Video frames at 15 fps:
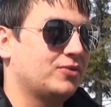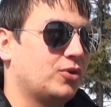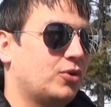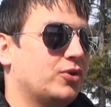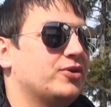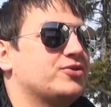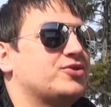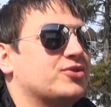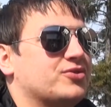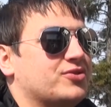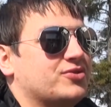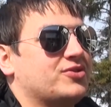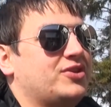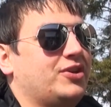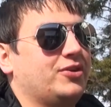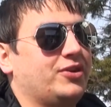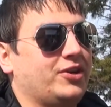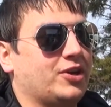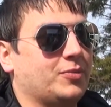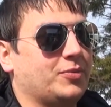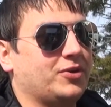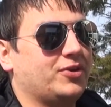or your social security
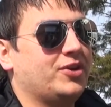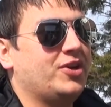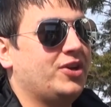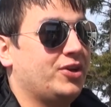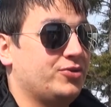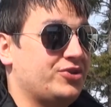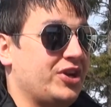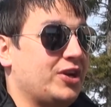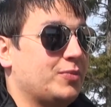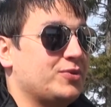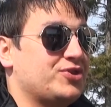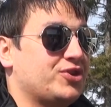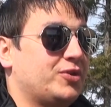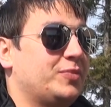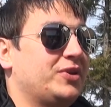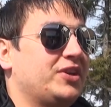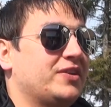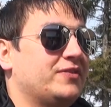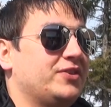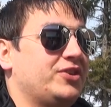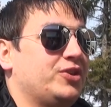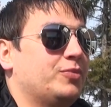number. Your J number should have been
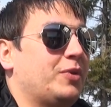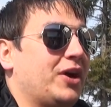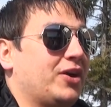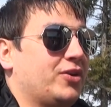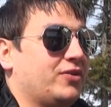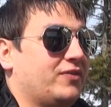given to you by your